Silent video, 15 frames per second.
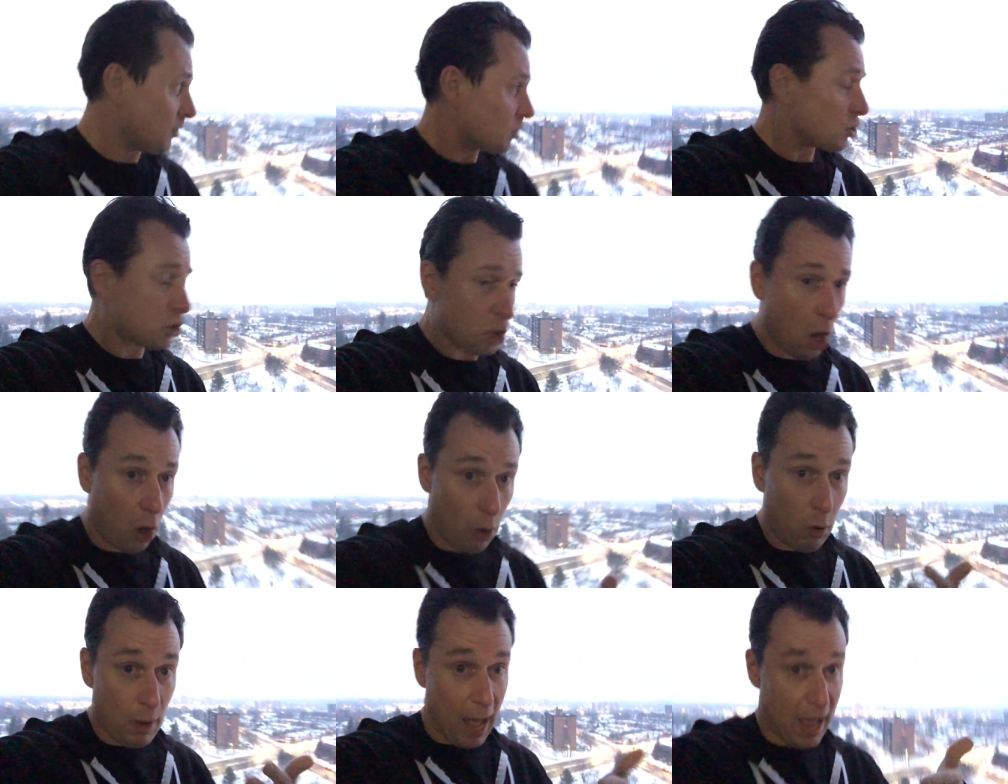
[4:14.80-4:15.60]

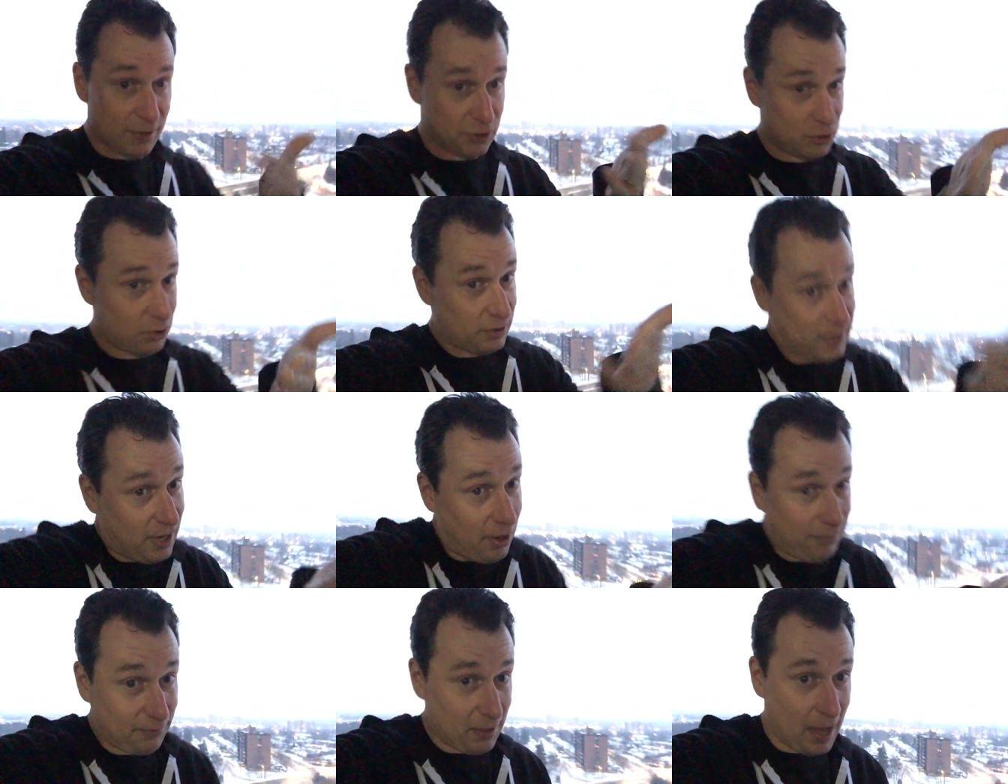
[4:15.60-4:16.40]
So ask
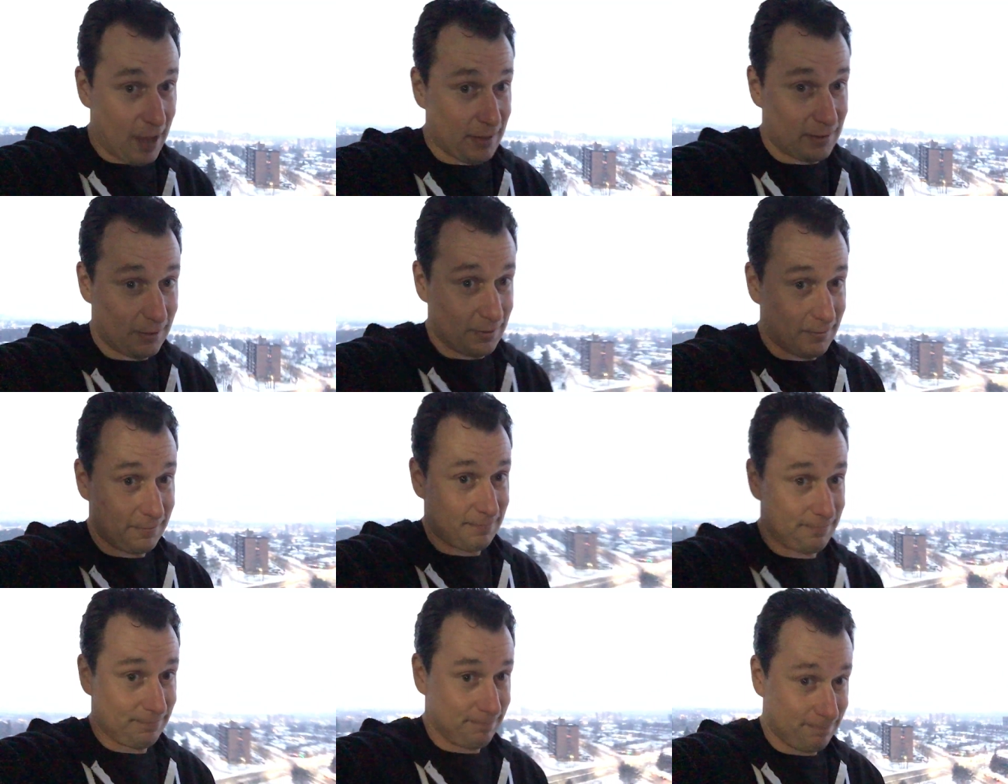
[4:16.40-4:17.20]
yourself that.
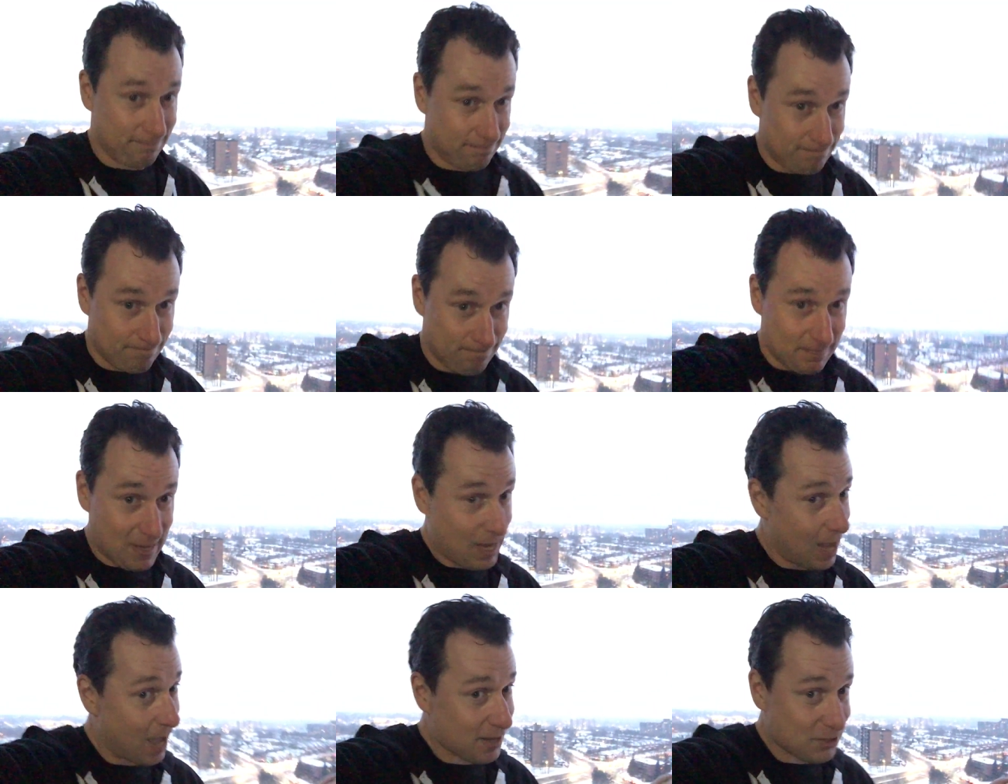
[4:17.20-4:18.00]

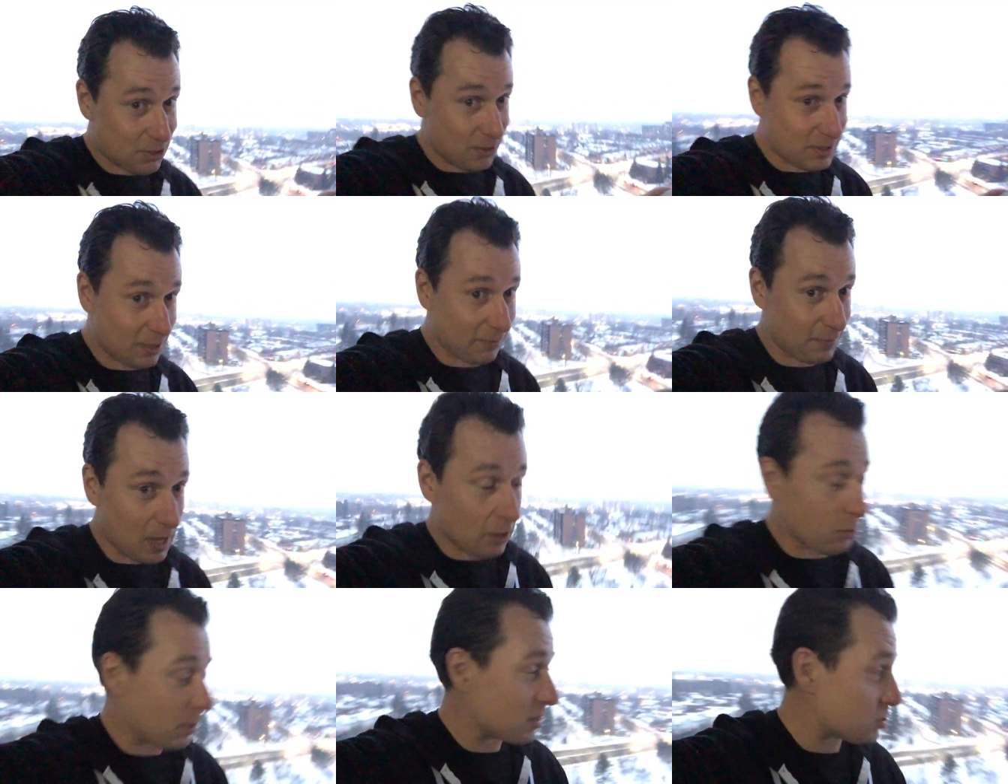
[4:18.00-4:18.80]
Ask yourself
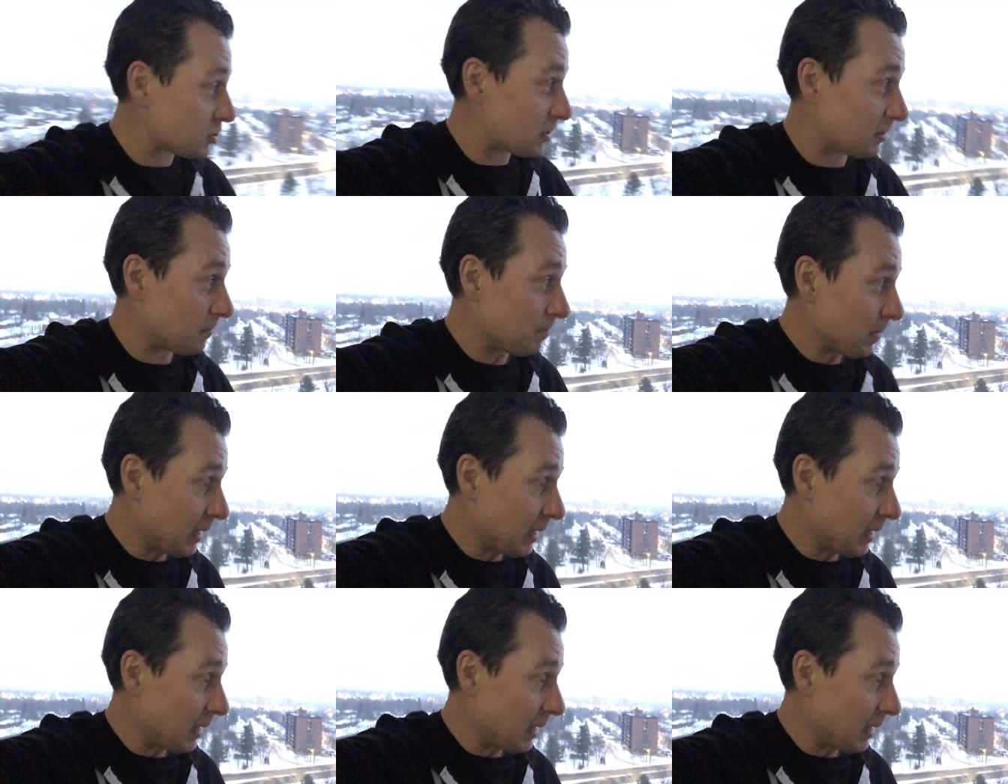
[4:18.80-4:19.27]
that question.